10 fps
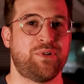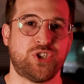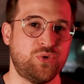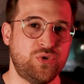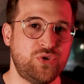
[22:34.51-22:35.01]

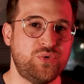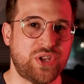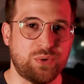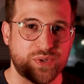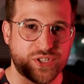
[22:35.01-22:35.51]
but you knew
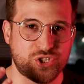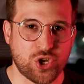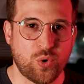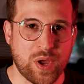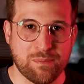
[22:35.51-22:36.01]
that it was
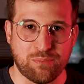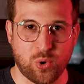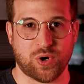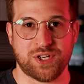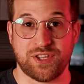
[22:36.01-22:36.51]
so
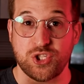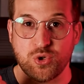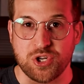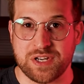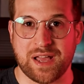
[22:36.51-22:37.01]
important that you
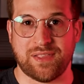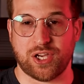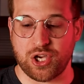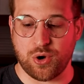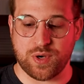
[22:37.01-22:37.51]
could not
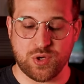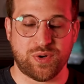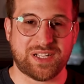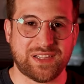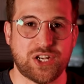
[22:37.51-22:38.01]
let go and you
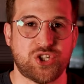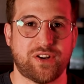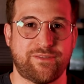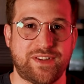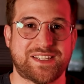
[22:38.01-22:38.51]
would clench
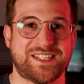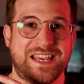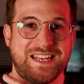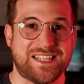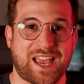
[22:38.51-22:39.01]
your fist
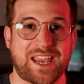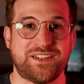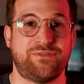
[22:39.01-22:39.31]
tight,